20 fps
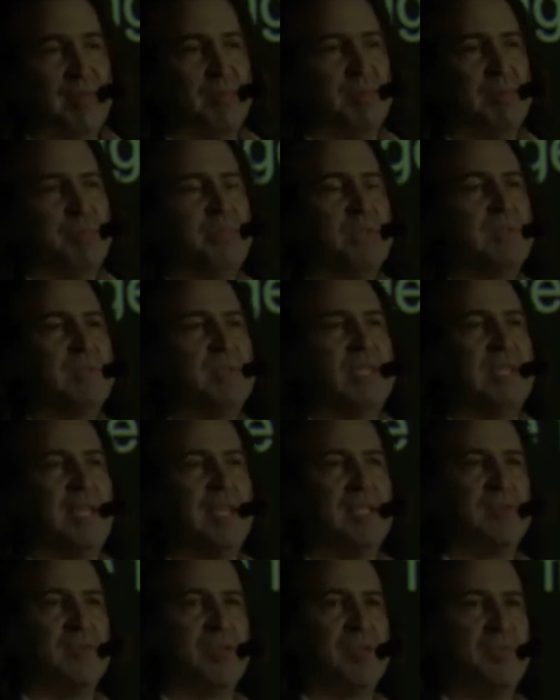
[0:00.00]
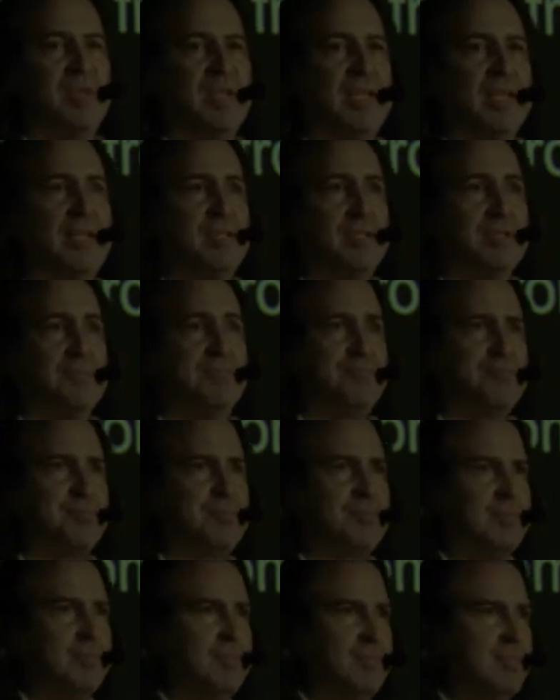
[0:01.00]
it builds the case for communication.
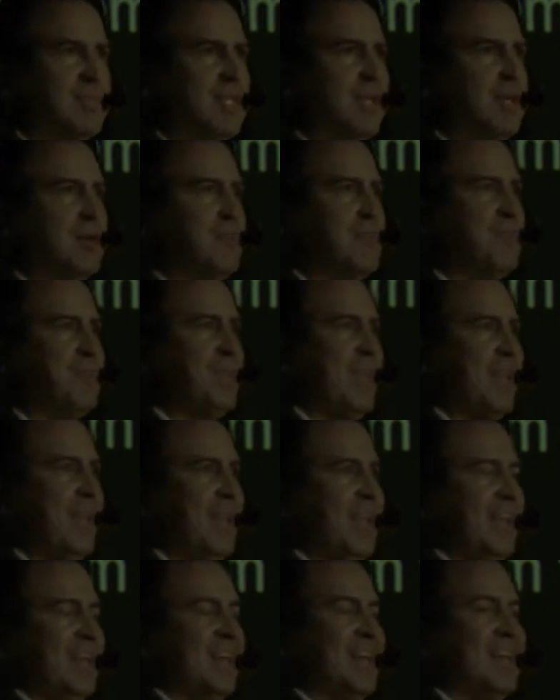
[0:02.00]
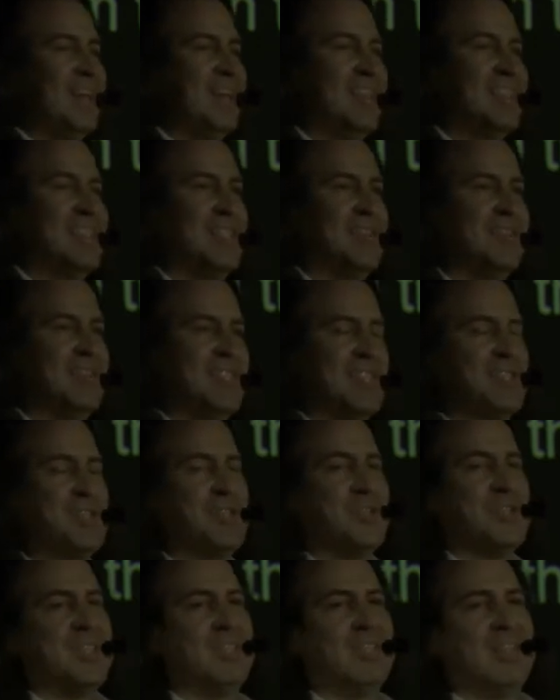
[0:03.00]
Um, I'll tell you a funny
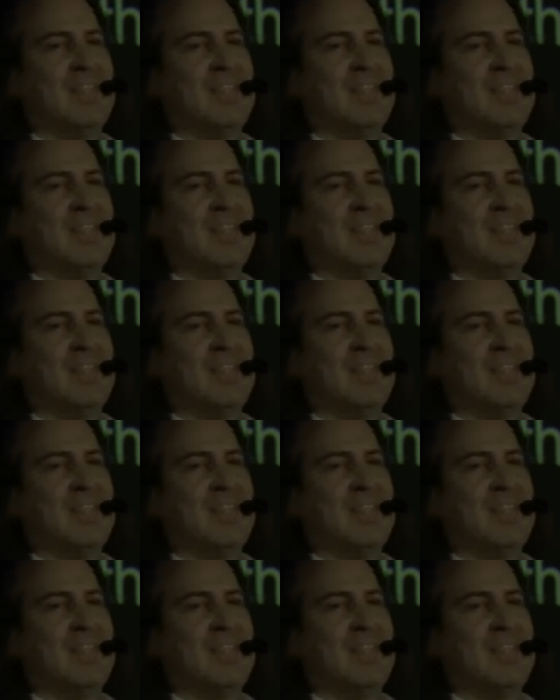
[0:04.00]
story.